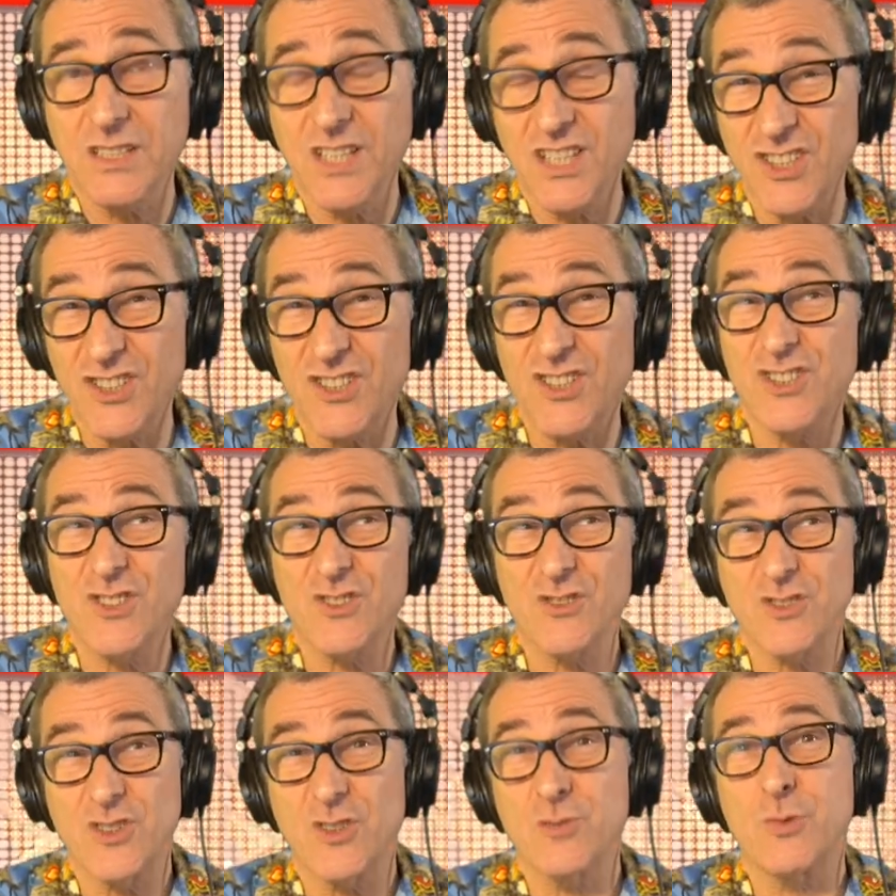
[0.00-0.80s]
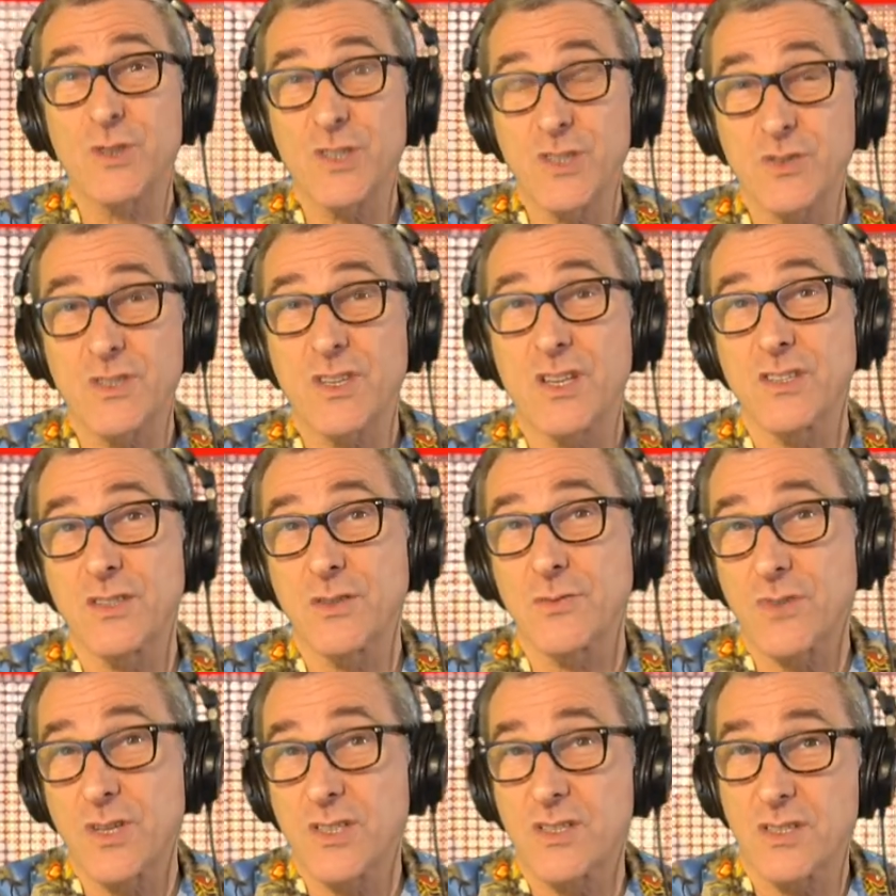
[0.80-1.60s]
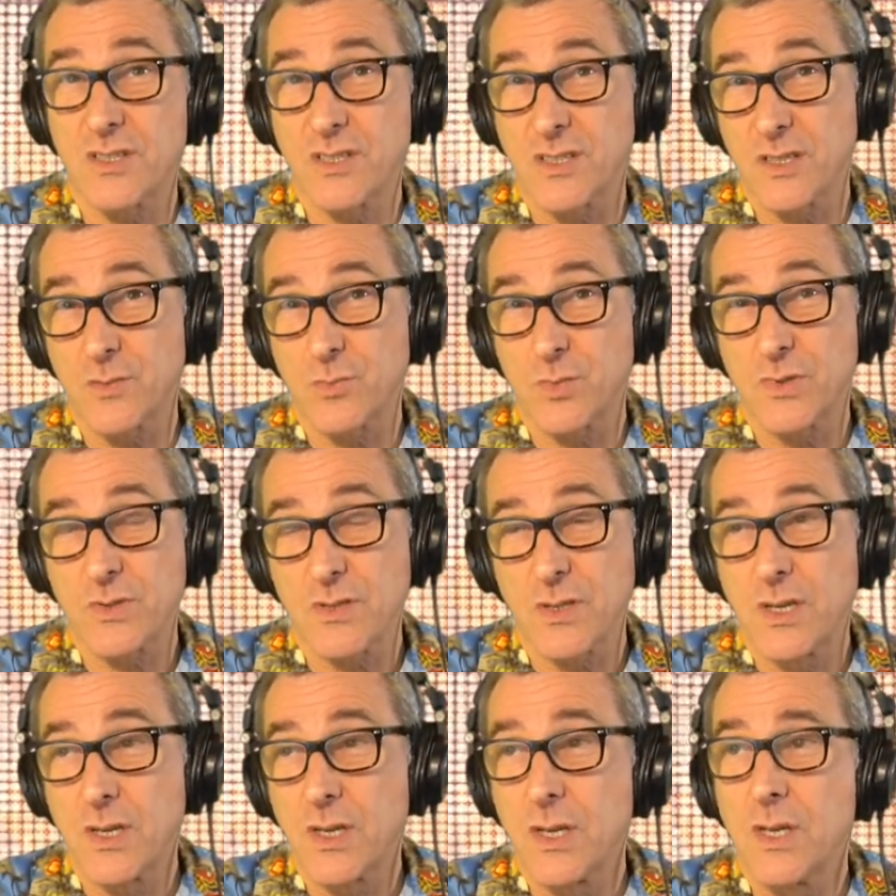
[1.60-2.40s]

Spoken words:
They can't control what you say to your friends and neighbors.